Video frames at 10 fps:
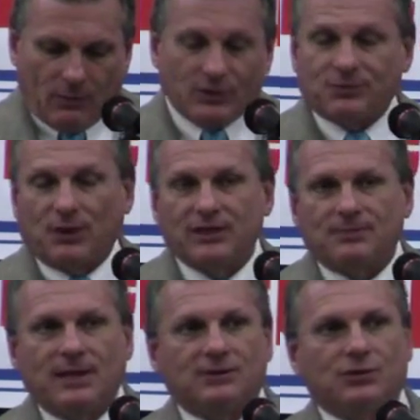Which
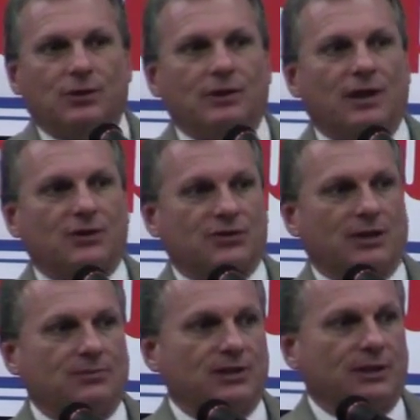brings me to another
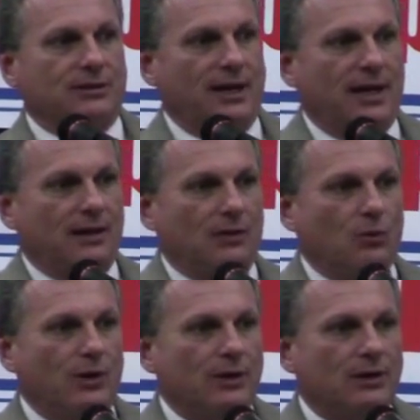subject
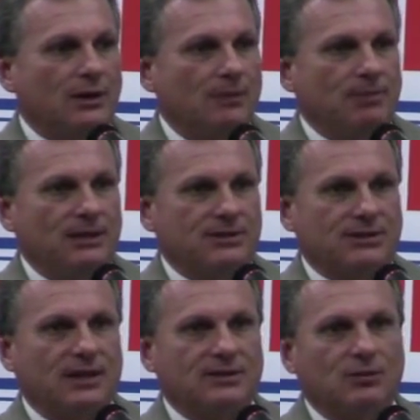that we are going to be
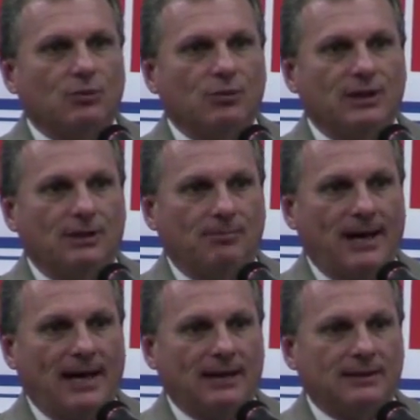discussing when we get
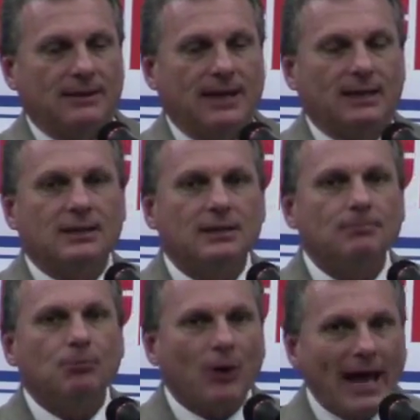back that
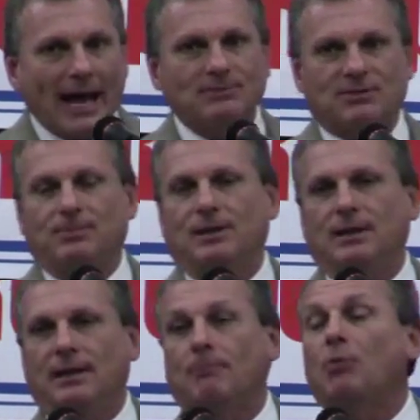could perhaps
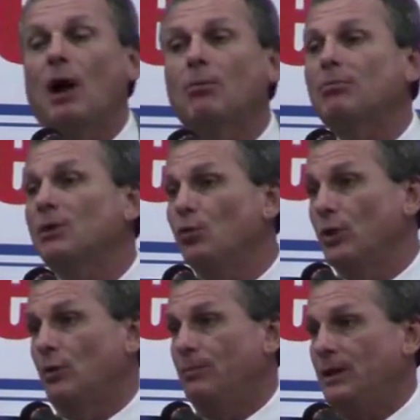be, and probably
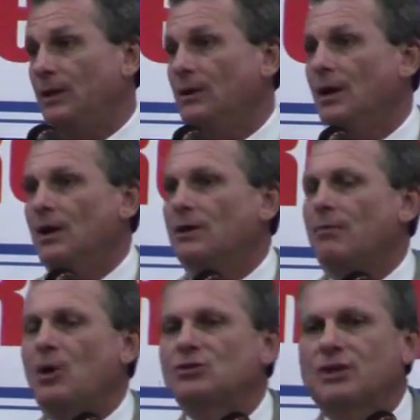will be,
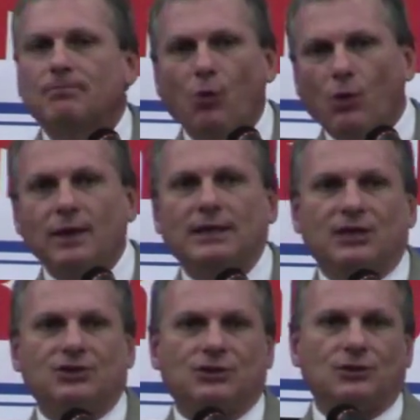the most important
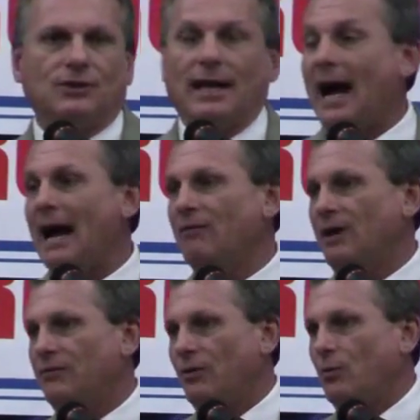issue that I've
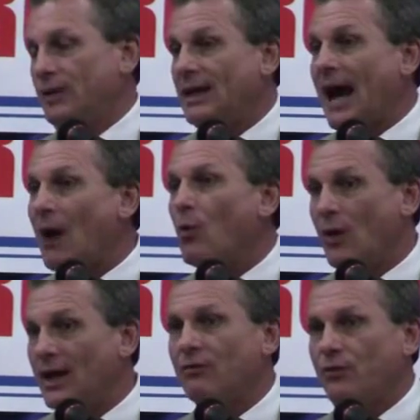ever that I
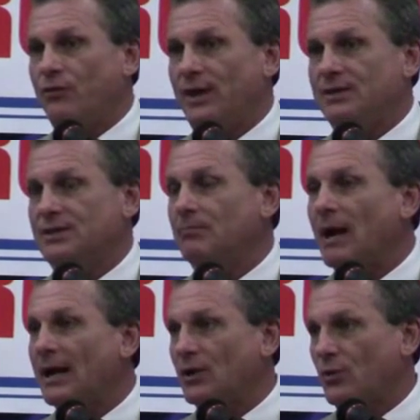will ever face
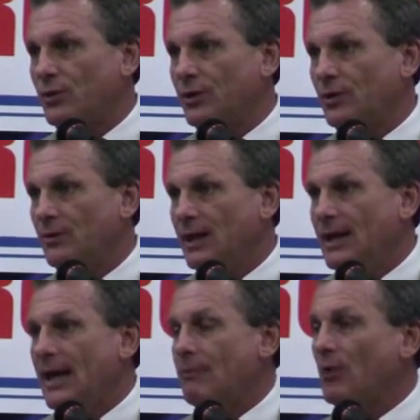in my career,
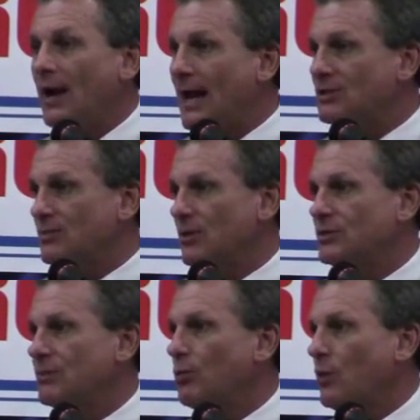and perhaps the
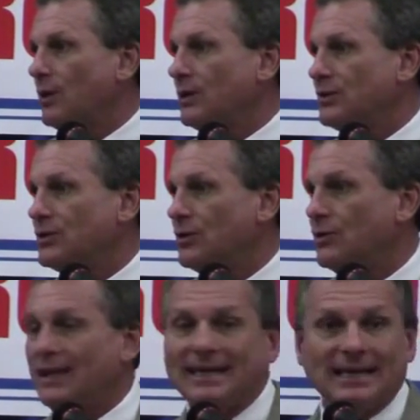most important
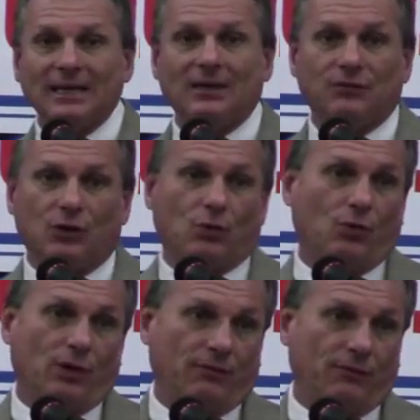issue that any of you
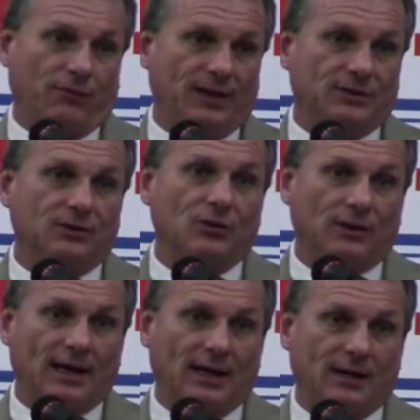will ever face in your
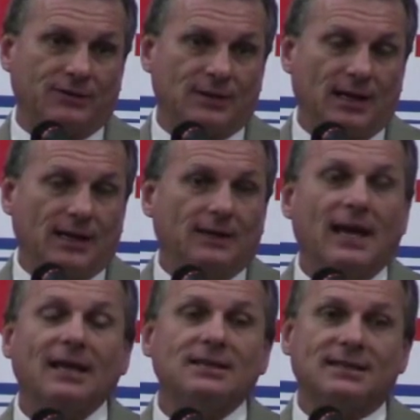lives.
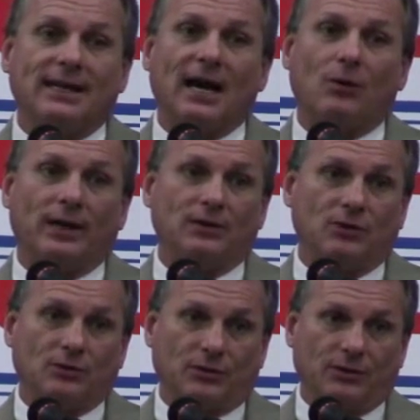That is the Iran
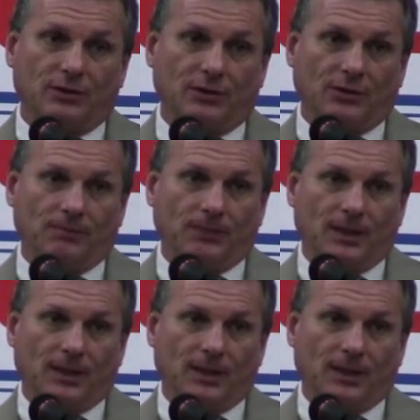nuclear deal.